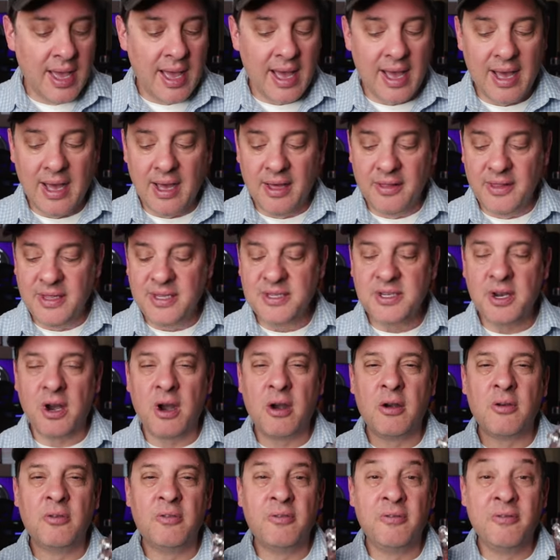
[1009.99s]
uh, these
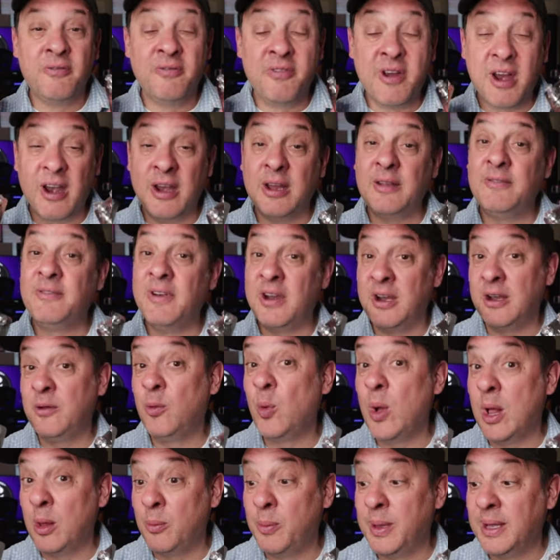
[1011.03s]
are very, very
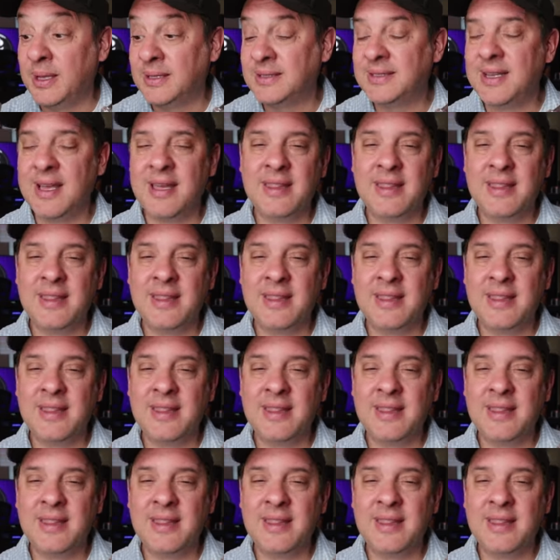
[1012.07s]
well built